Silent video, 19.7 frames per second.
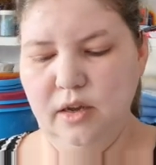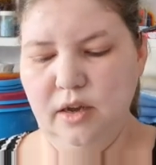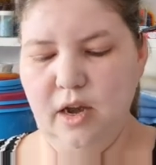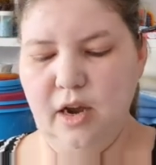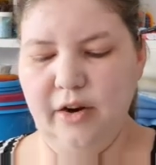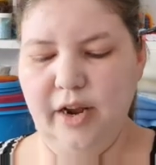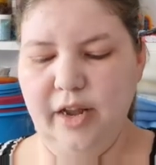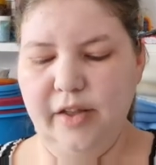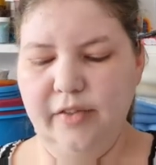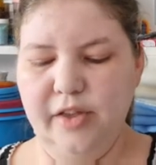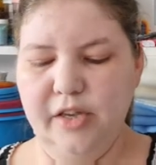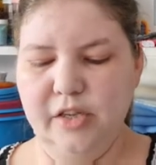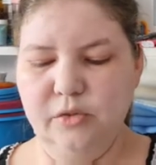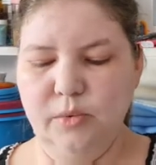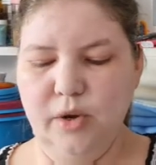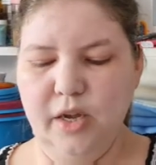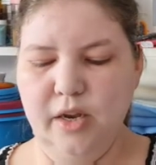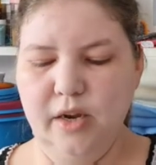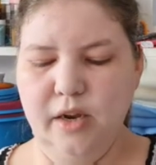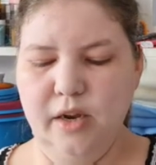All right, this
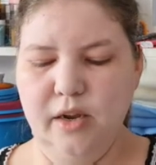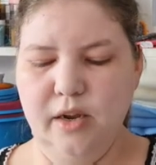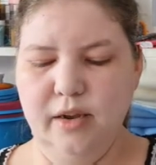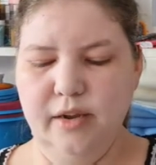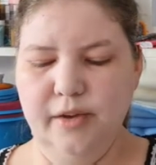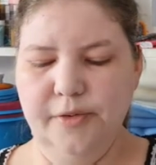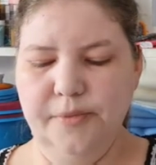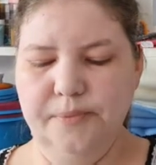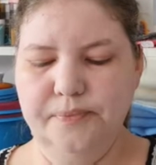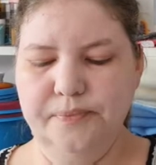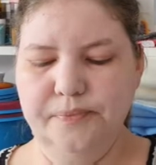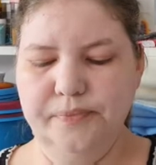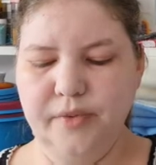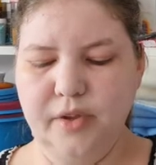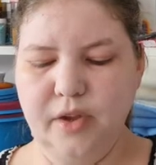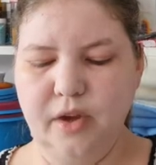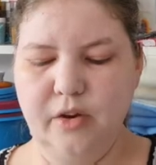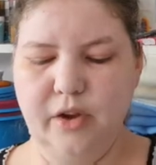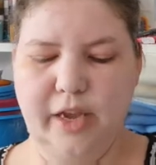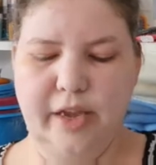one.
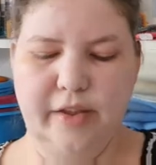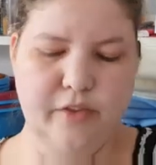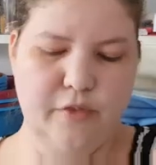Okay,